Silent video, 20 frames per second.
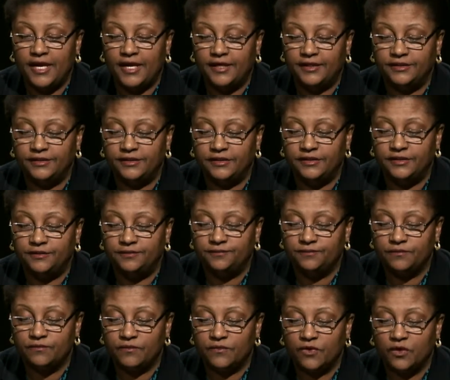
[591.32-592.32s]
And
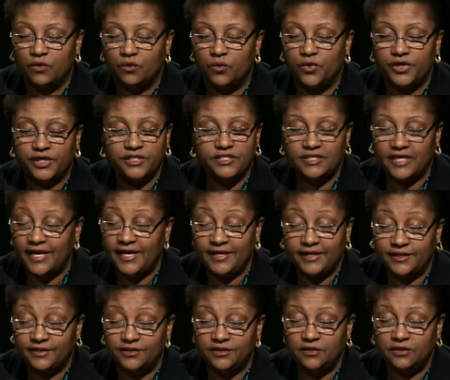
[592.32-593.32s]
we're
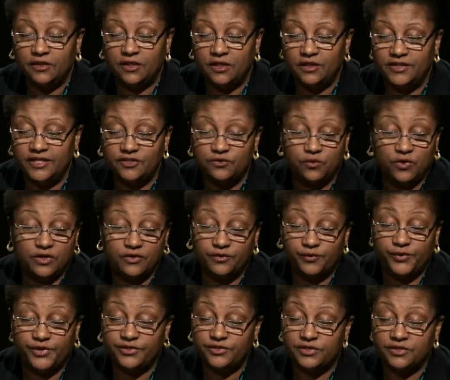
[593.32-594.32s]
excited, and that's one of
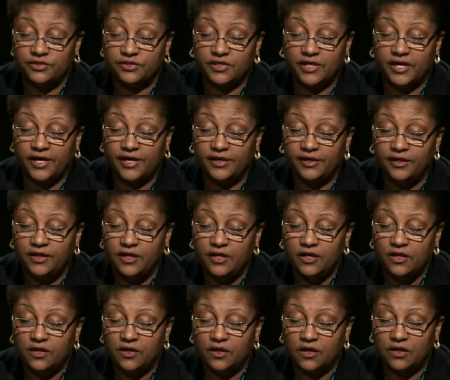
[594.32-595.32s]
the reasons I
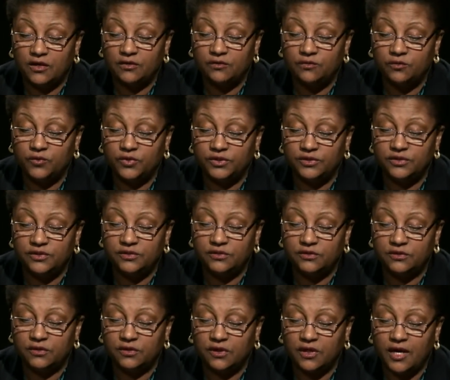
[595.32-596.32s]
uh, was,
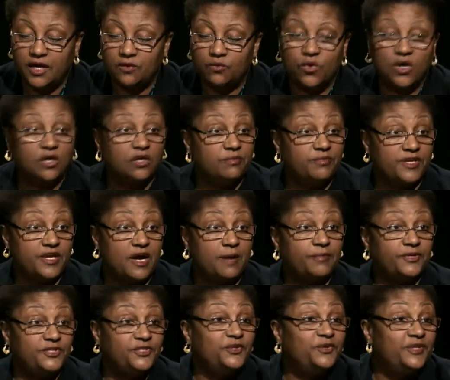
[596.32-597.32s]
uh, I welcome the
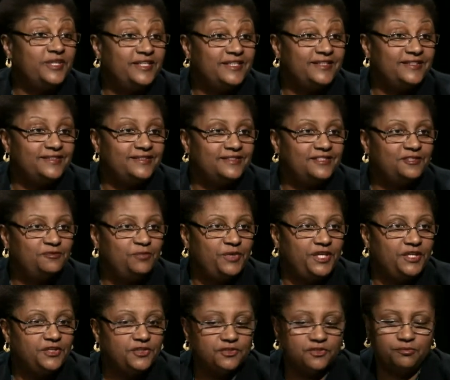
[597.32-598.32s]
opportunity to
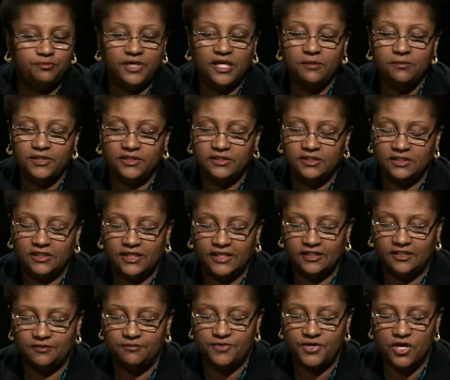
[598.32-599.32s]
speak to the public to
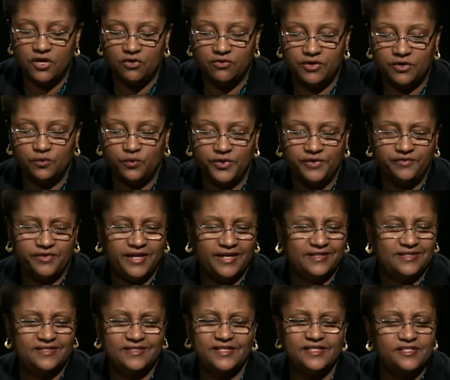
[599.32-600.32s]
let them know that we've
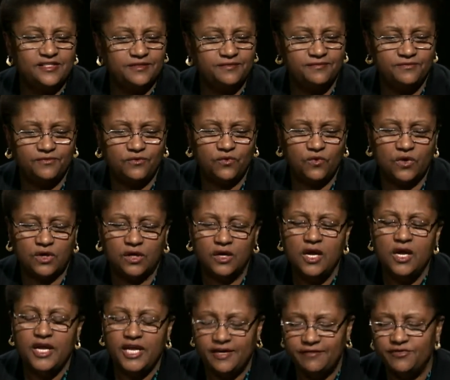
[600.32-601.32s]
got sixty-four,
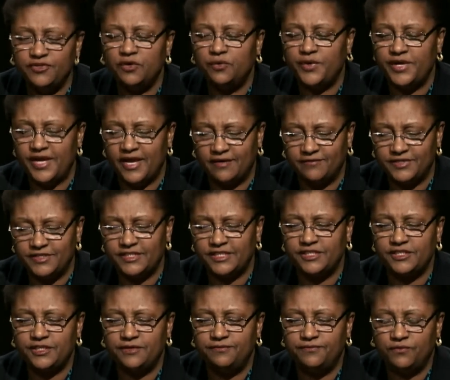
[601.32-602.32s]
even though we have
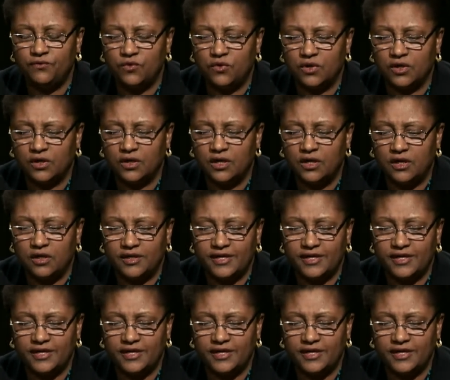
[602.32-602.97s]
sixty-four uh,